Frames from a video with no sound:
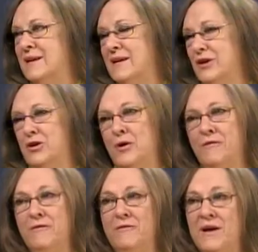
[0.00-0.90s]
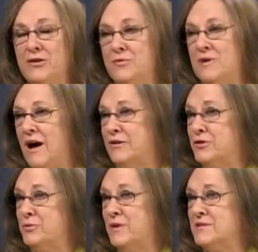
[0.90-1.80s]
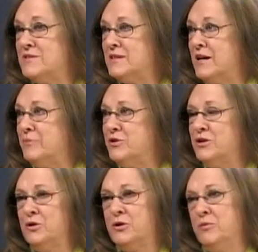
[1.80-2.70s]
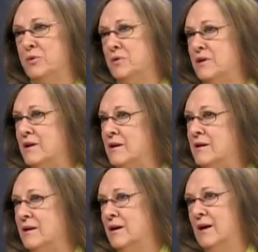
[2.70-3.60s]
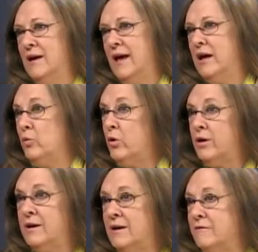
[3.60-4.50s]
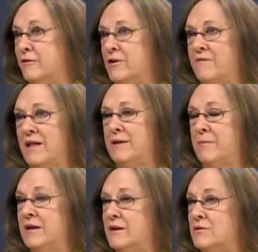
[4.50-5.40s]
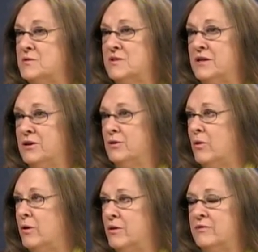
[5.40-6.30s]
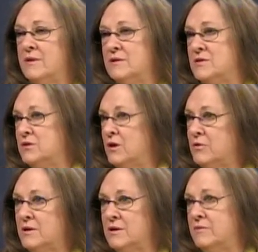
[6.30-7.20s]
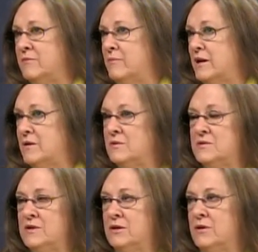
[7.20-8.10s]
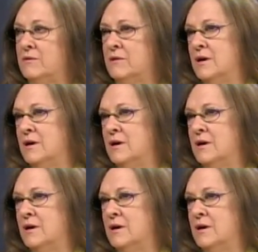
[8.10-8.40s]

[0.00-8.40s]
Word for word: you know if a new doctor wants to come to your community and work at verde valley medical center or the sedona medical center